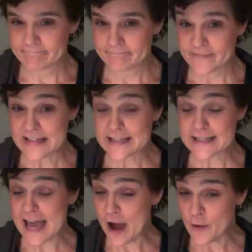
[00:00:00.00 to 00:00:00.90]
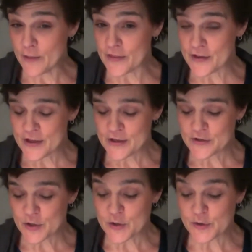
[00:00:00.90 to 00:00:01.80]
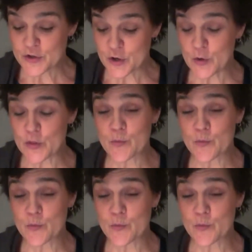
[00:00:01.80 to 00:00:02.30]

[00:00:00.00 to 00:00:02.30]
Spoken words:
The South. So you'll circle the